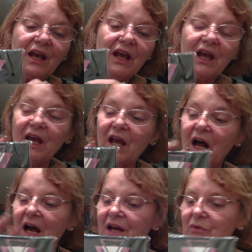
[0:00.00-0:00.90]
And
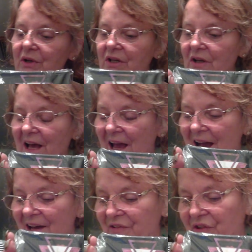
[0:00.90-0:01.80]
I will
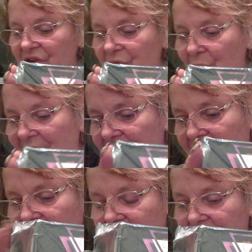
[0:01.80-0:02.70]
ask the winner,